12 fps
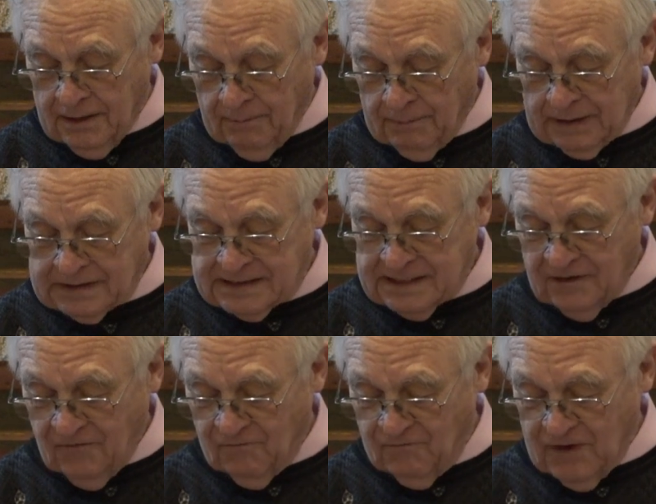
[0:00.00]
but
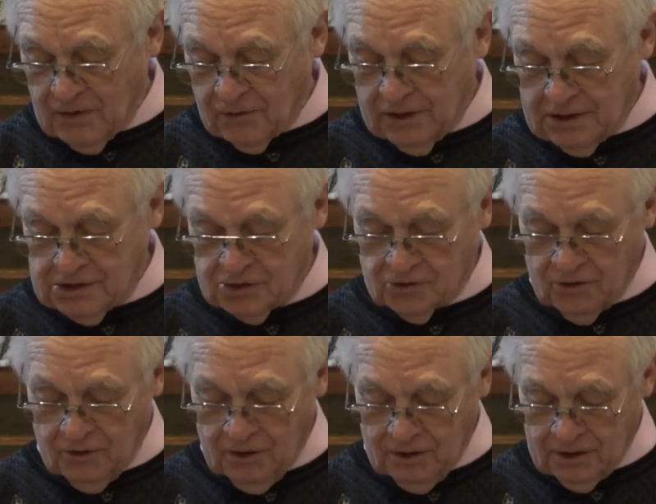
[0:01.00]
still very
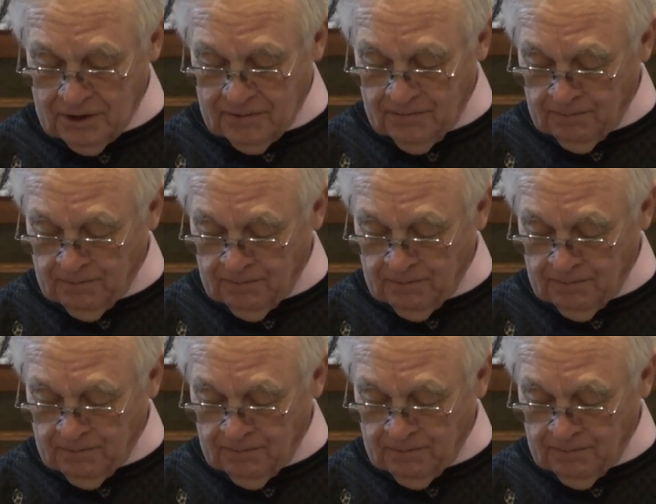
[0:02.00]
strong.